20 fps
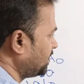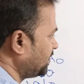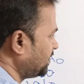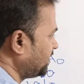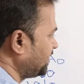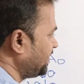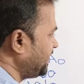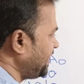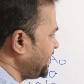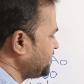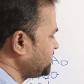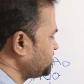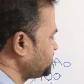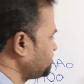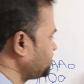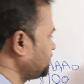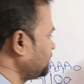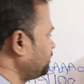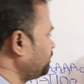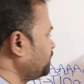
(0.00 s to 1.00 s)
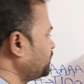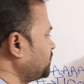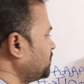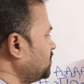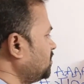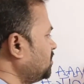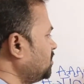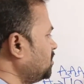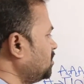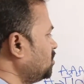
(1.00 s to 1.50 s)
next
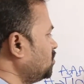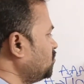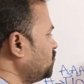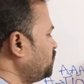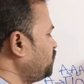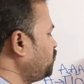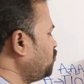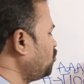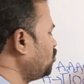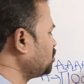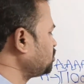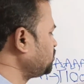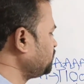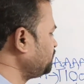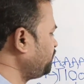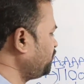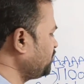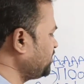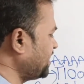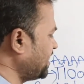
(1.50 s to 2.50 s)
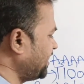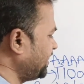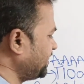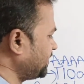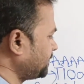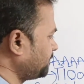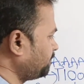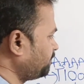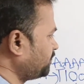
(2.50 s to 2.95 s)
fourth full adder.